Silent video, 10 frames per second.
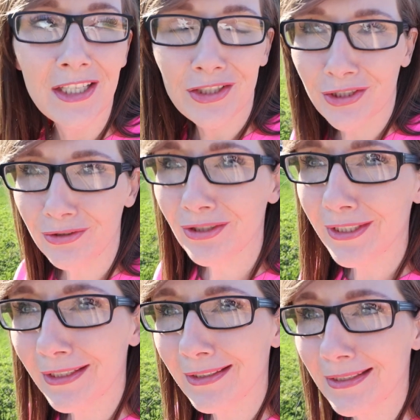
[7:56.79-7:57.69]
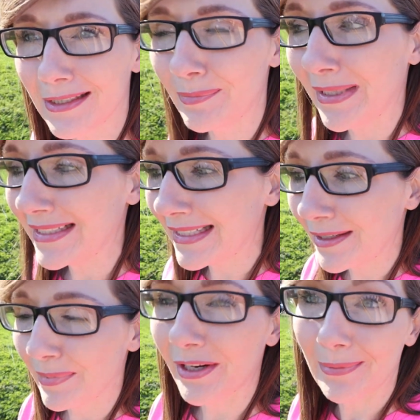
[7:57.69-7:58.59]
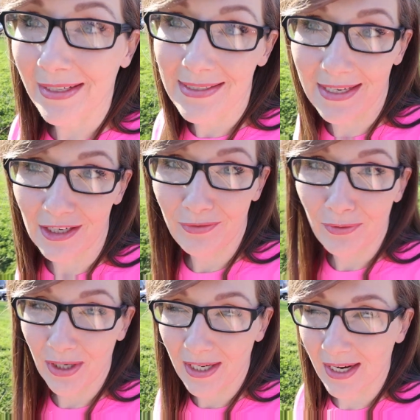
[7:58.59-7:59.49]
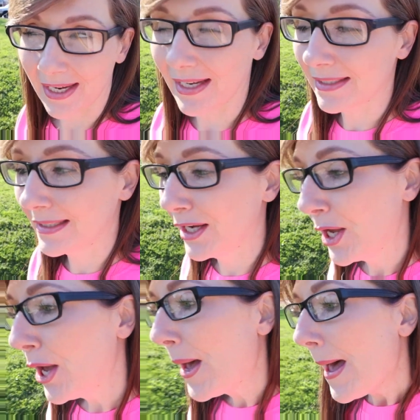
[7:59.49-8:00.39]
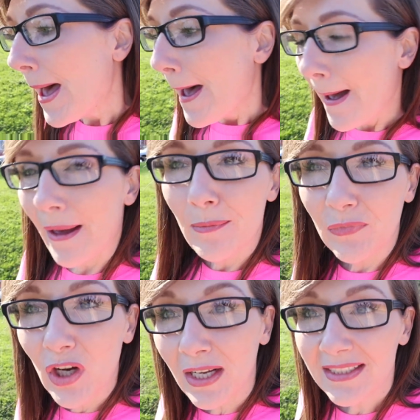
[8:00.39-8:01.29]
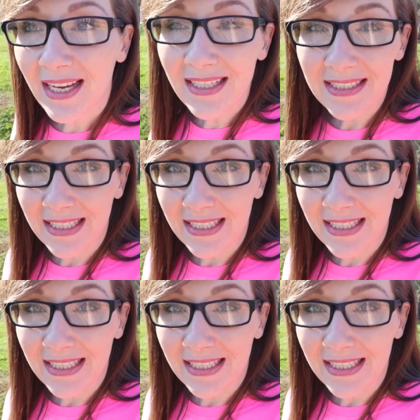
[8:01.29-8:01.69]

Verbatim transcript: It's usually not this busy, but everybody's getting off work, I guess. I'm um, not done